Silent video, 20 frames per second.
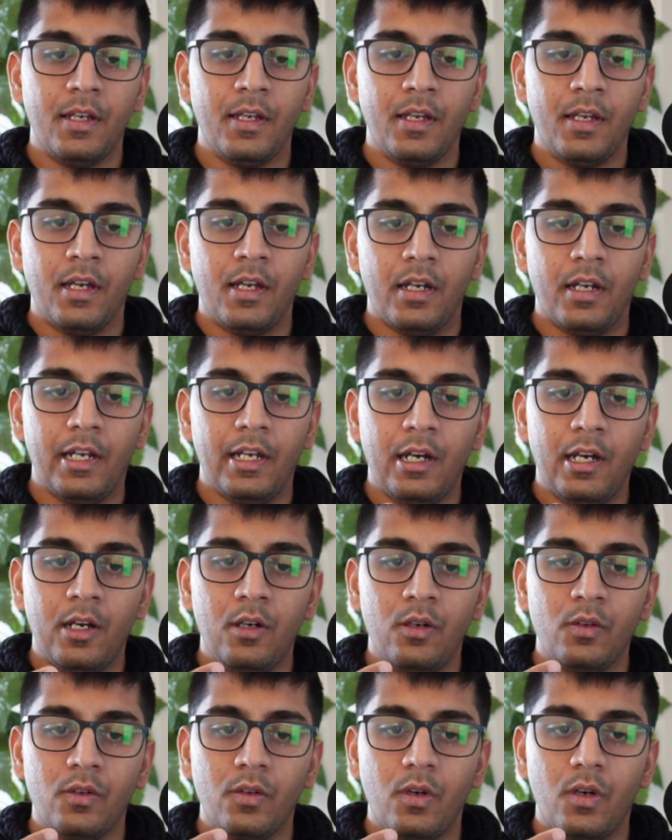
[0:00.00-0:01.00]

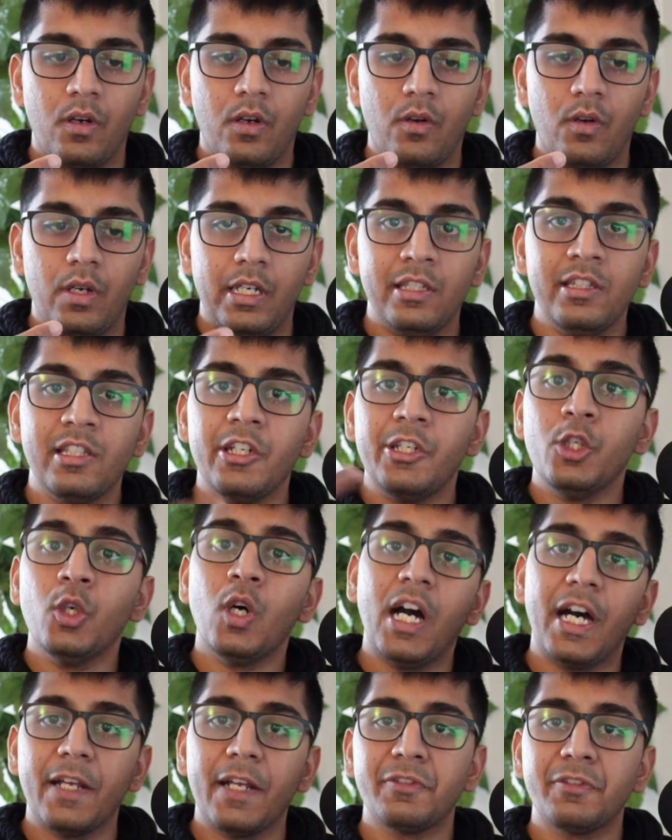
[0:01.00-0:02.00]
Now, in the new
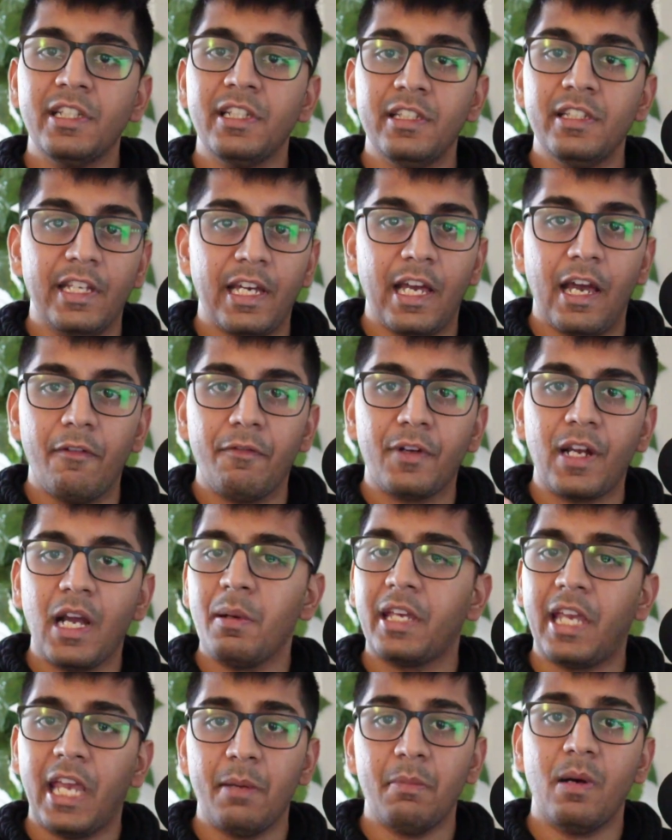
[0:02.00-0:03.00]
RFC, they have
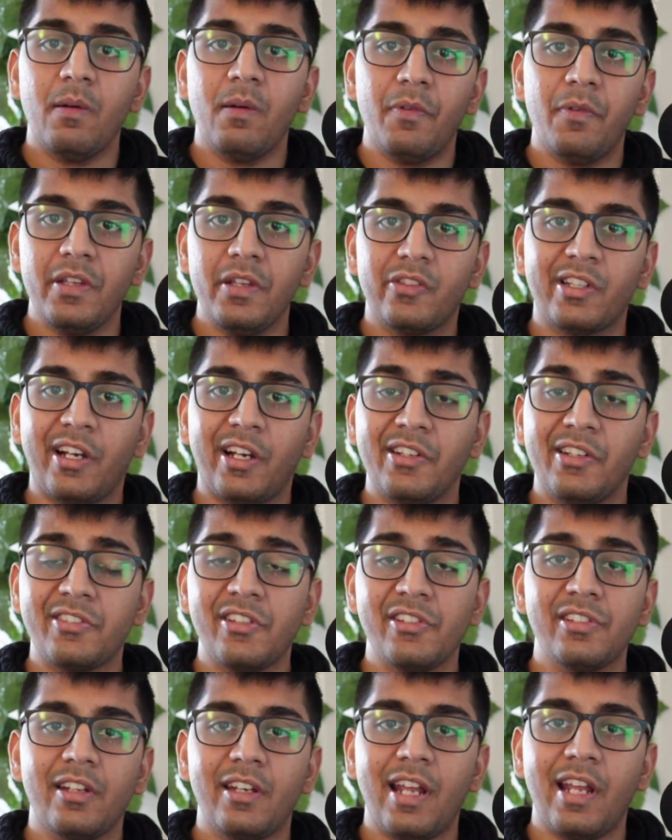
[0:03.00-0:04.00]
came up with
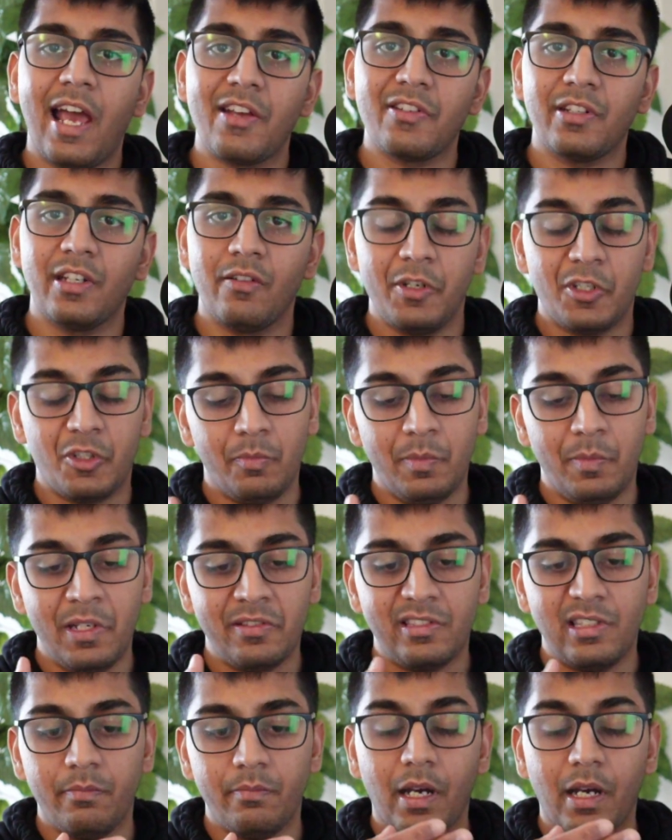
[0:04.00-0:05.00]
consistent hashing, which means
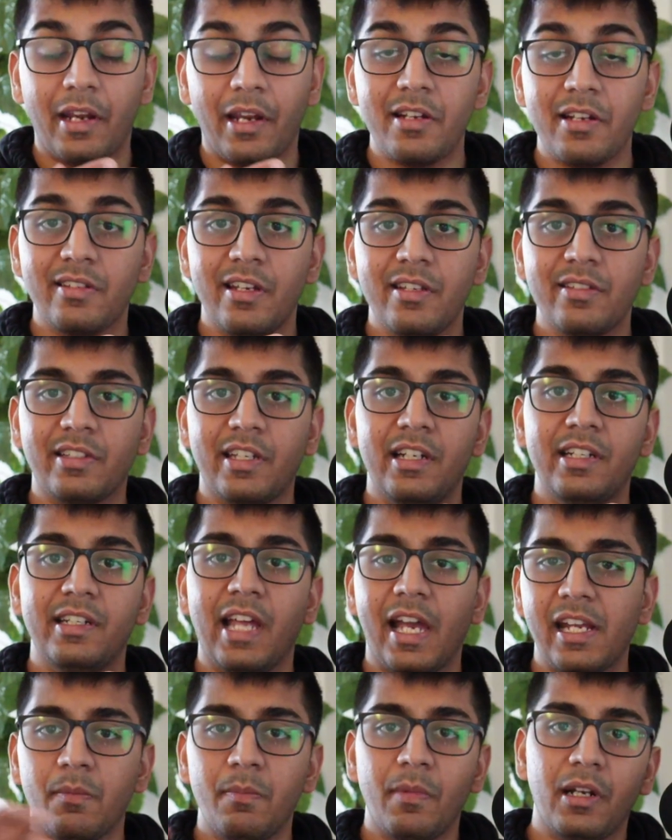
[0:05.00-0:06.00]
the bucket size can
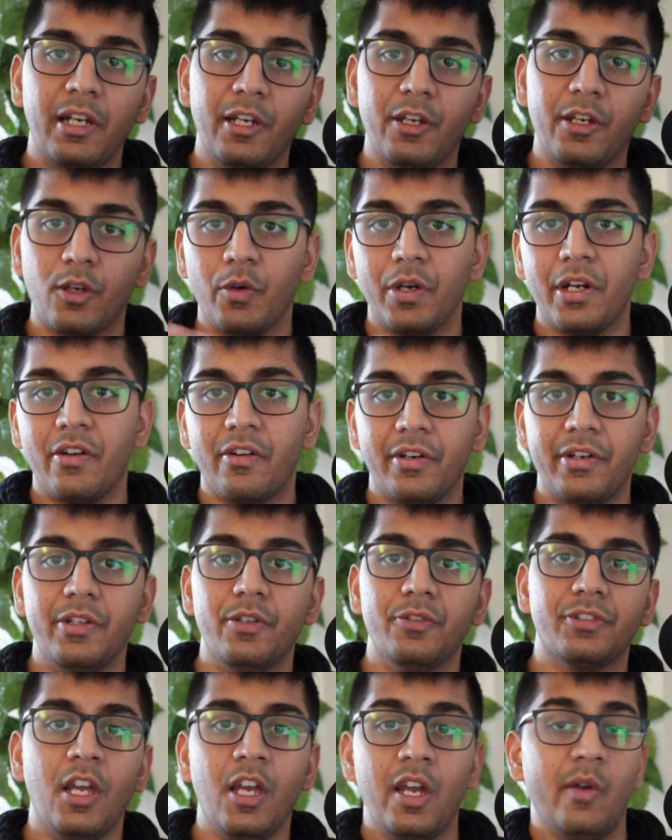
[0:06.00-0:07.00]
dynamically grow and
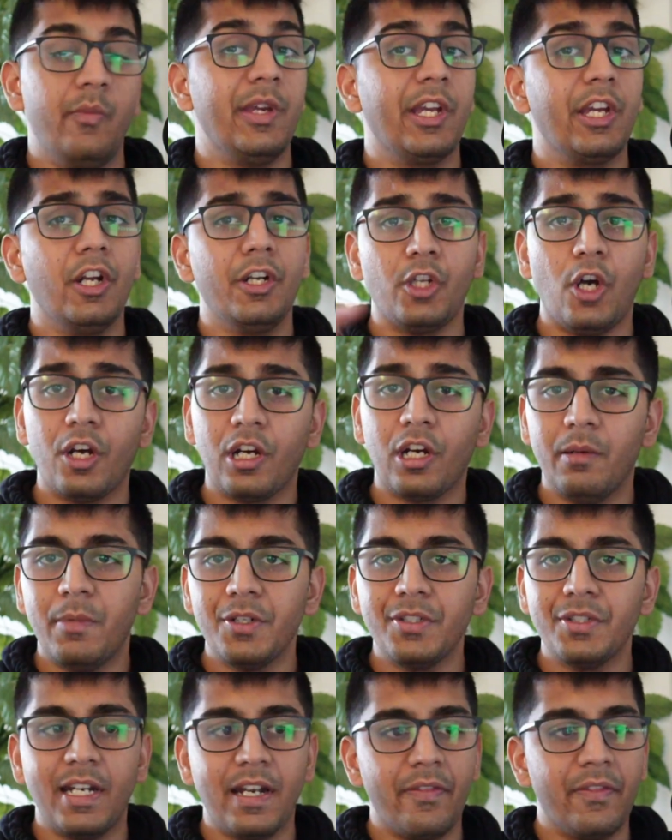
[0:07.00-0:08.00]
reduce. We're going to talk about
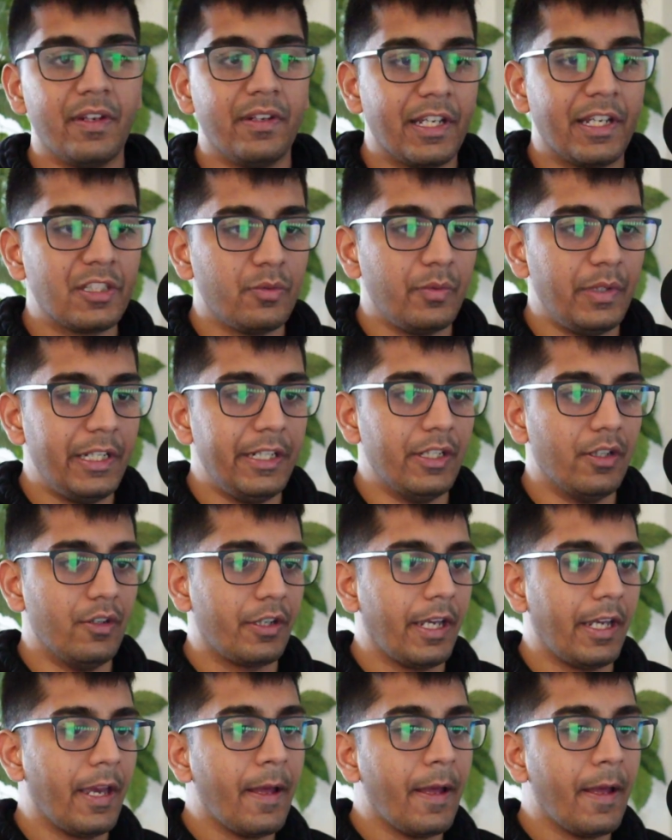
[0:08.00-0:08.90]
that in the next video, okay?